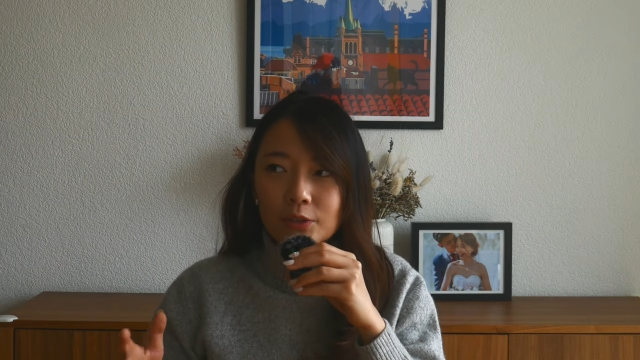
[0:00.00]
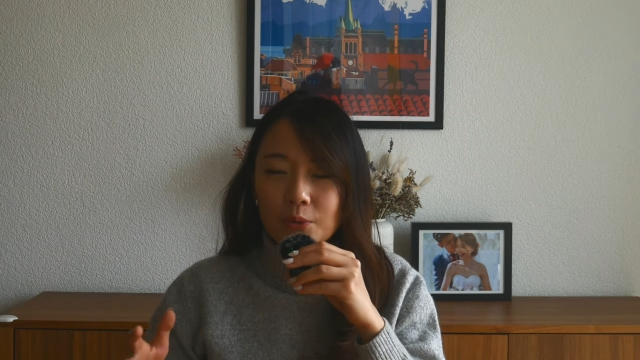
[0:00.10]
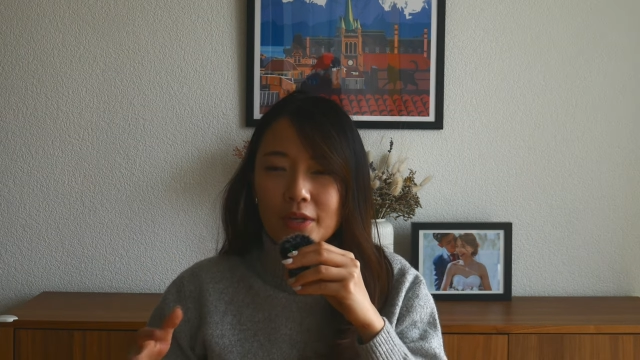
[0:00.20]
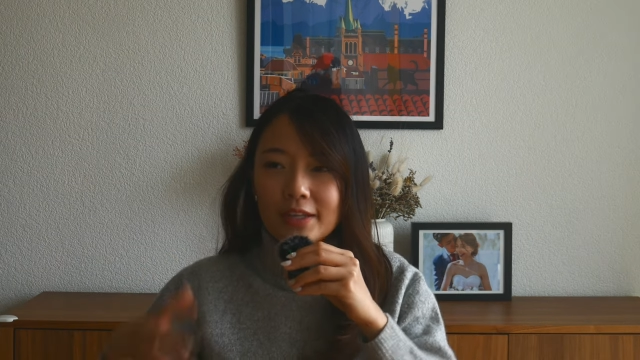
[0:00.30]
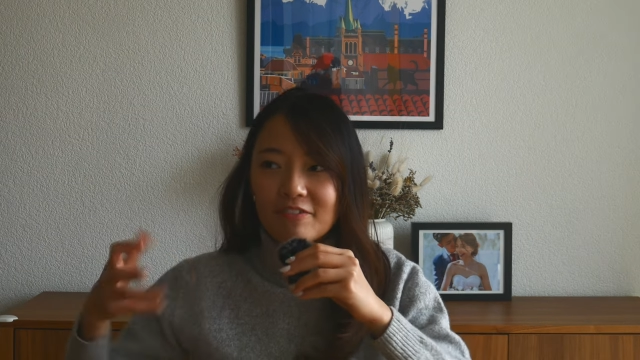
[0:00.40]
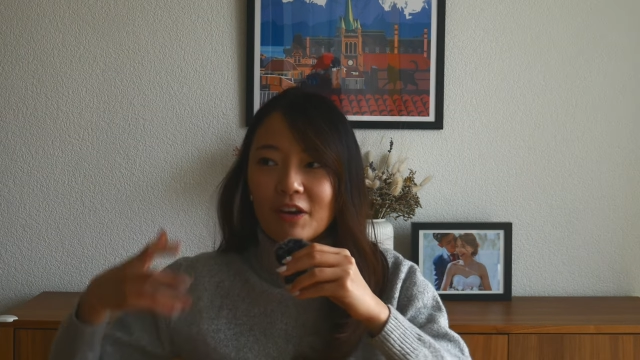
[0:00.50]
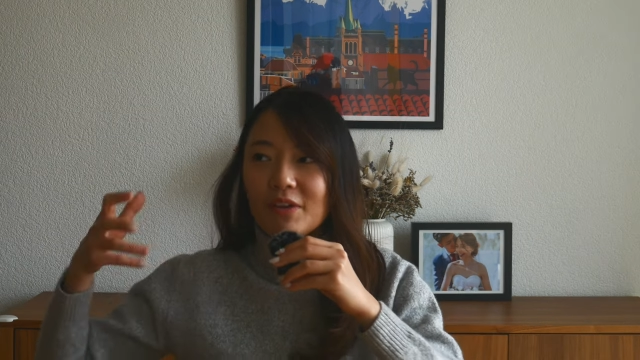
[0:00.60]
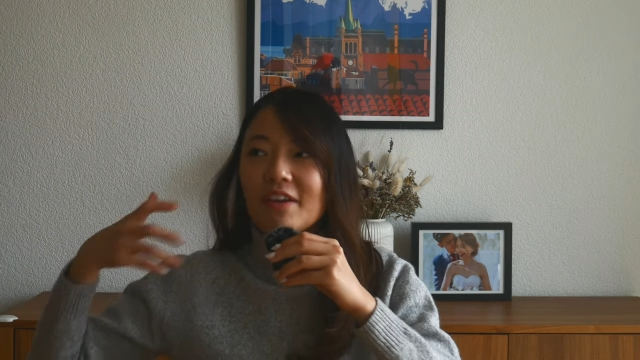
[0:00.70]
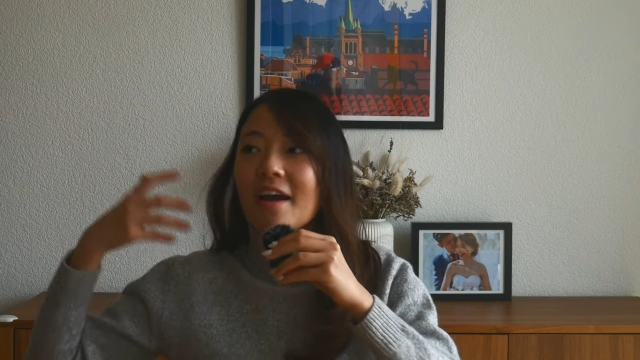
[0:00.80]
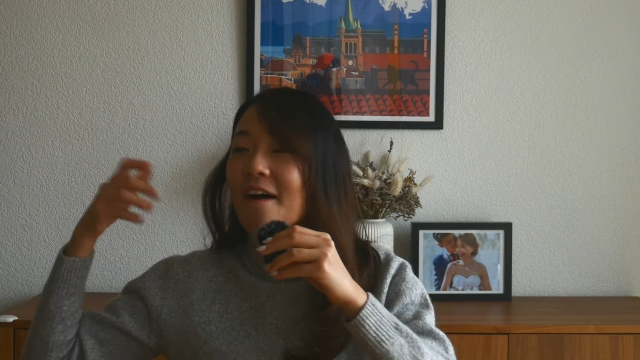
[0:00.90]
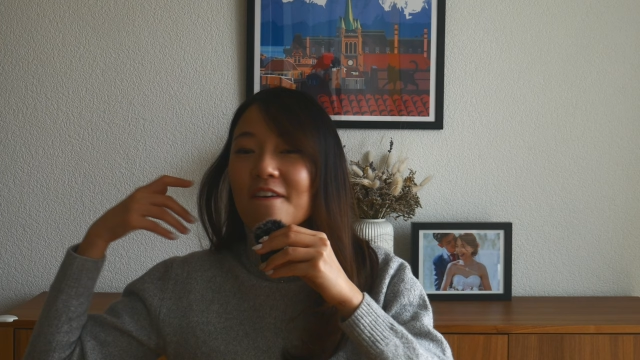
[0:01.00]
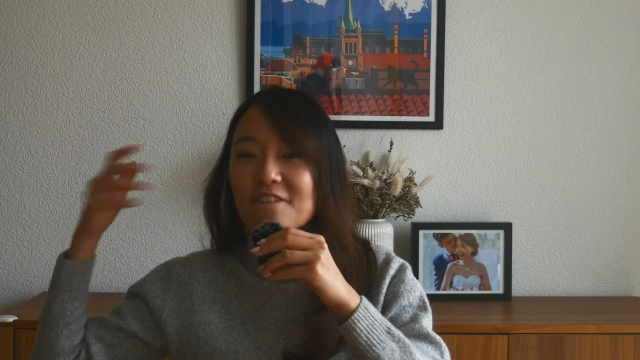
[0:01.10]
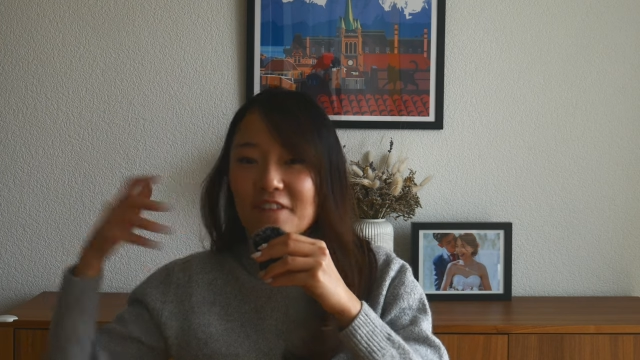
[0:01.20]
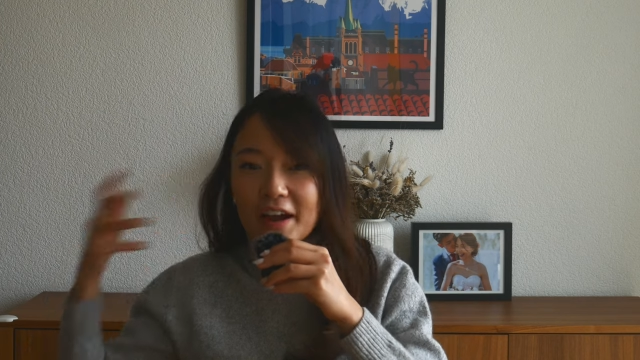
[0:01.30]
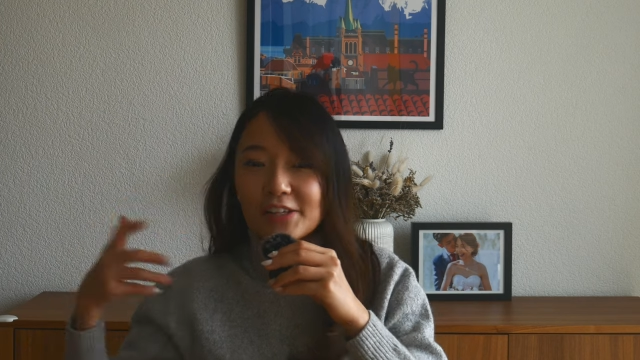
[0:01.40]
you know, in that very
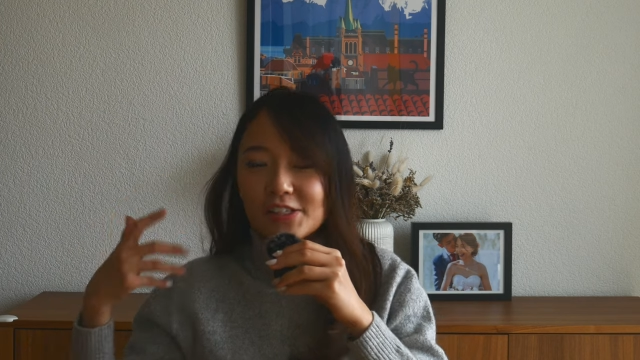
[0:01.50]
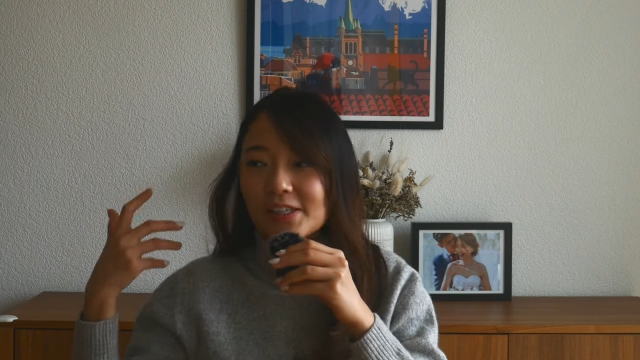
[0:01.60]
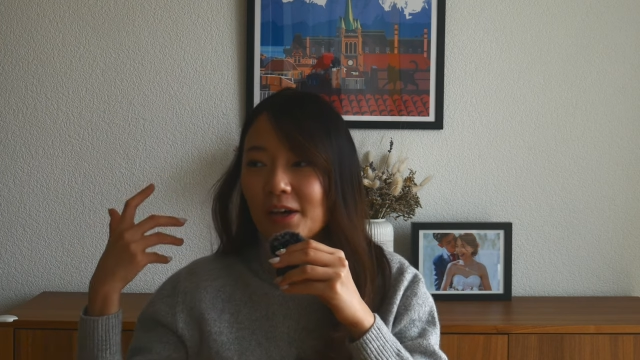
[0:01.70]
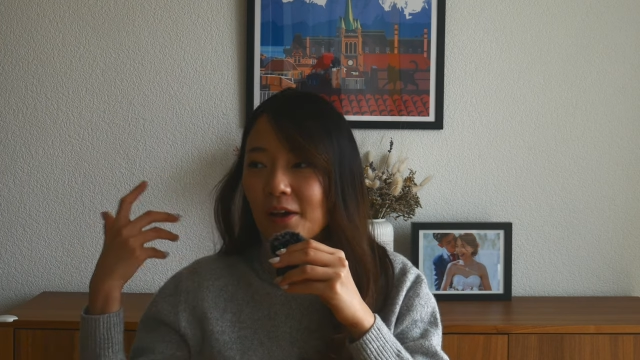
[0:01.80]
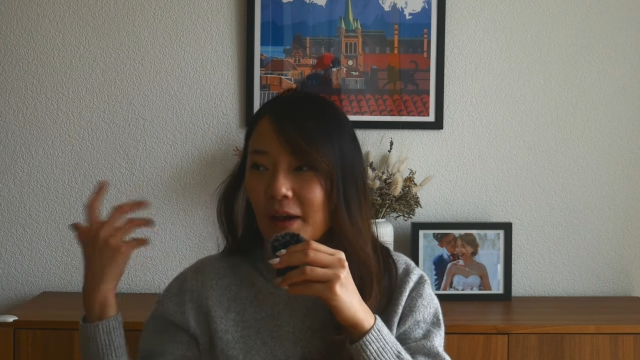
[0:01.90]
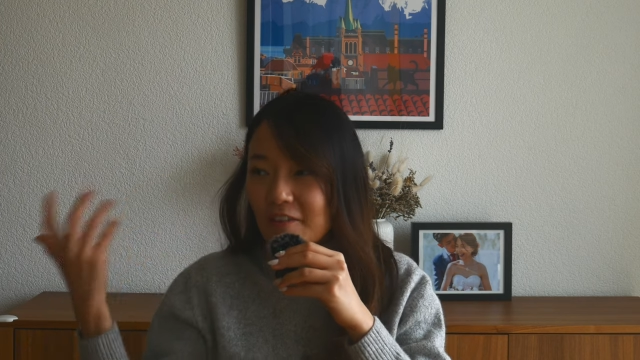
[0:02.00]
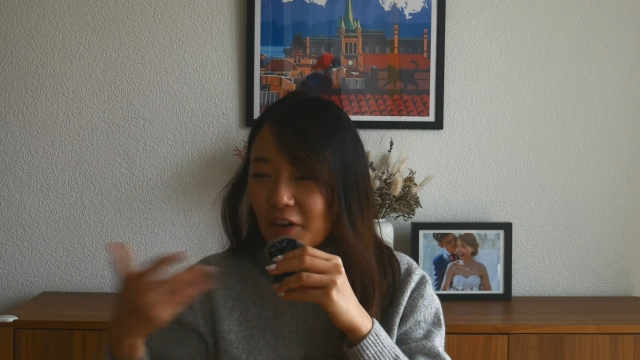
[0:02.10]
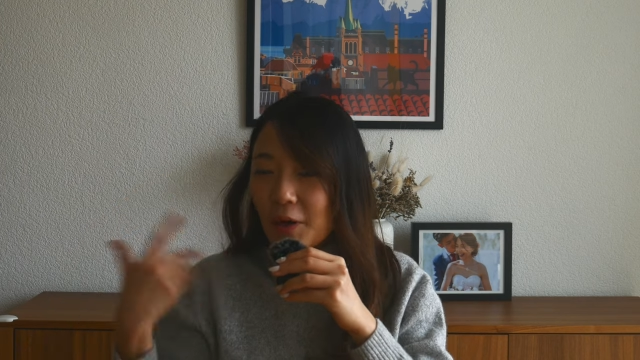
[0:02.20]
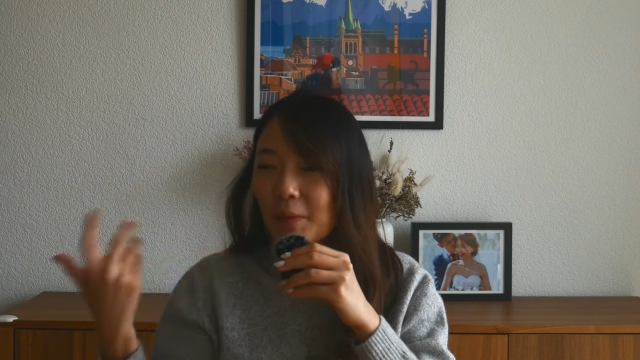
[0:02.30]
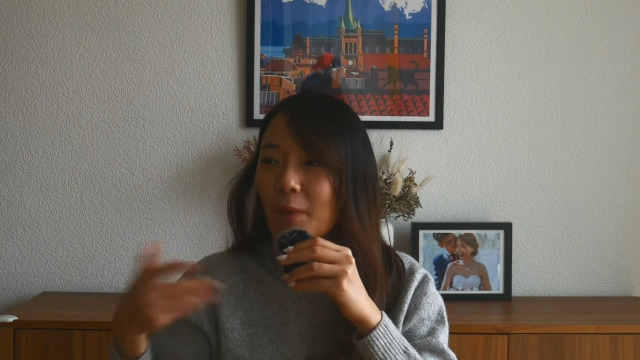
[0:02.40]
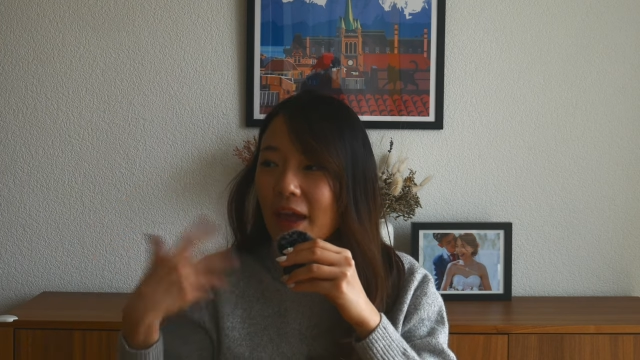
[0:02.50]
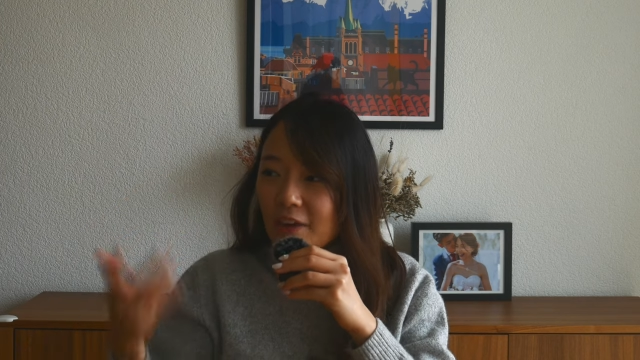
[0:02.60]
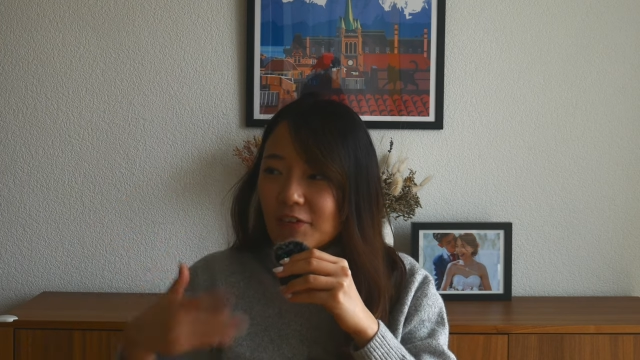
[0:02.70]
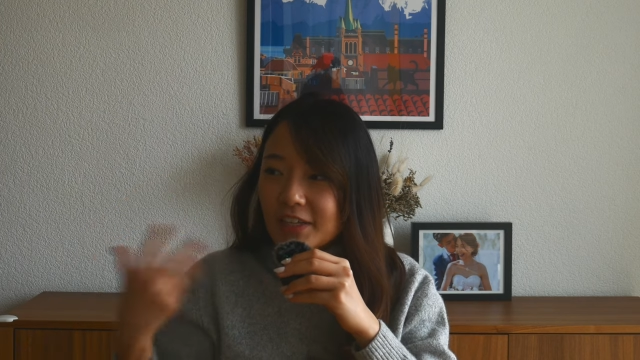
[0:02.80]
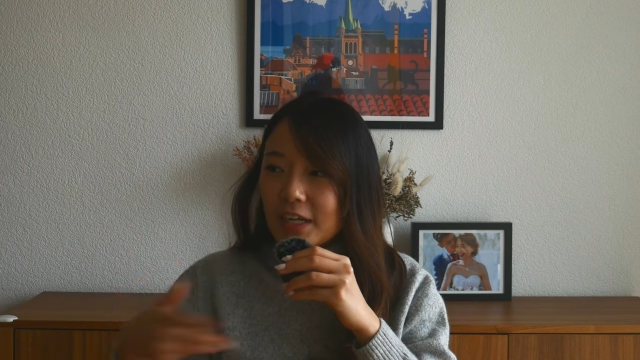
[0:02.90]
fast, environment where
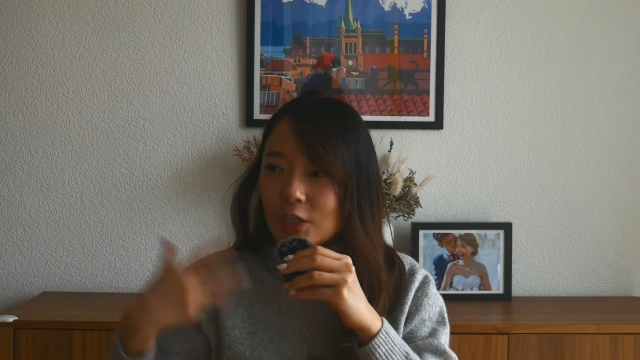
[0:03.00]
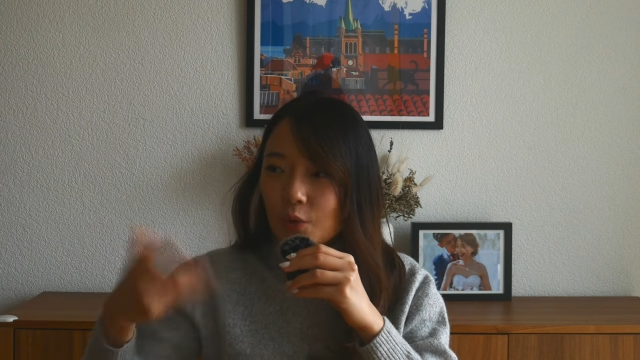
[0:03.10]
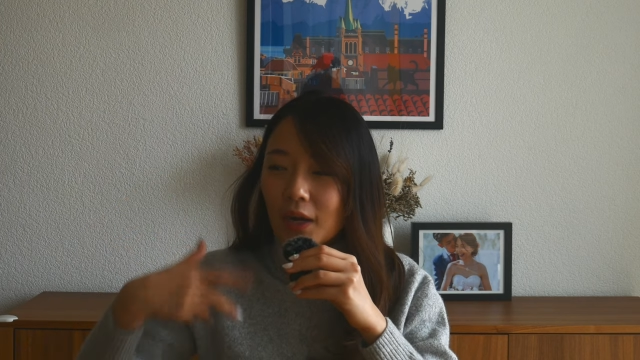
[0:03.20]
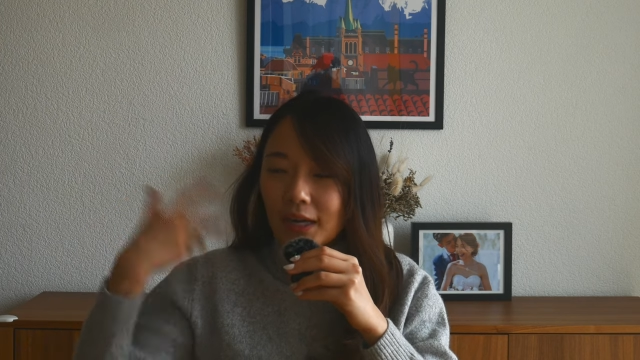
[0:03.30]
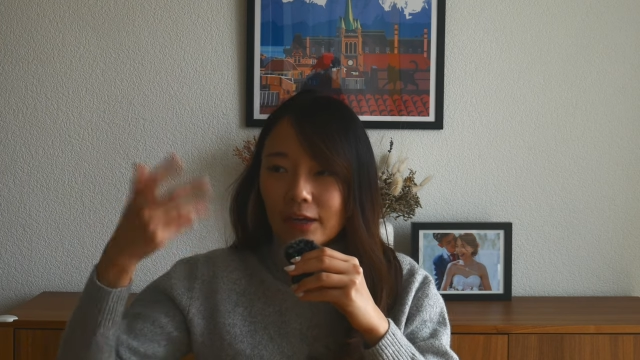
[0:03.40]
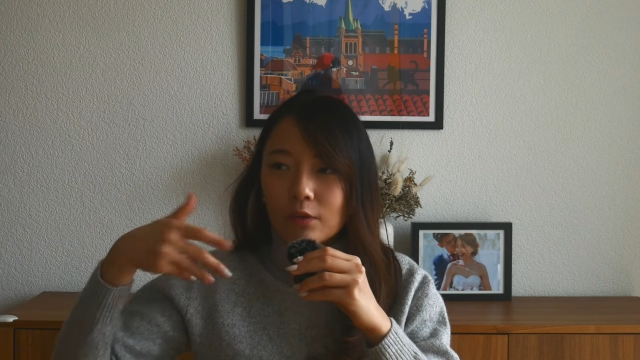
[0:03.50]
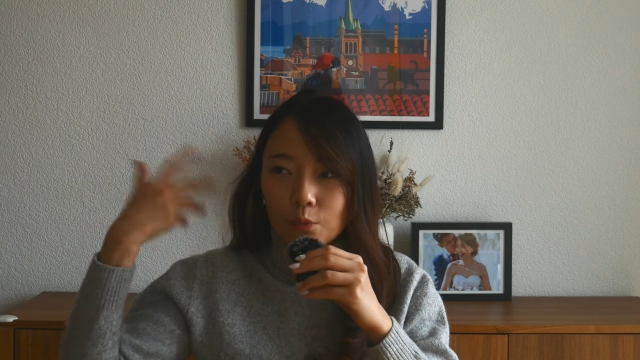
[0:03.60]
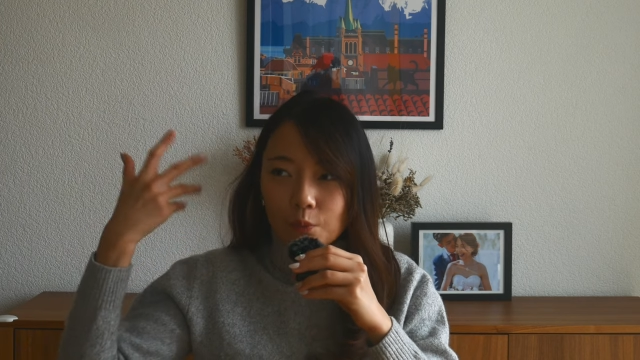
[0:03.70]
every day you are like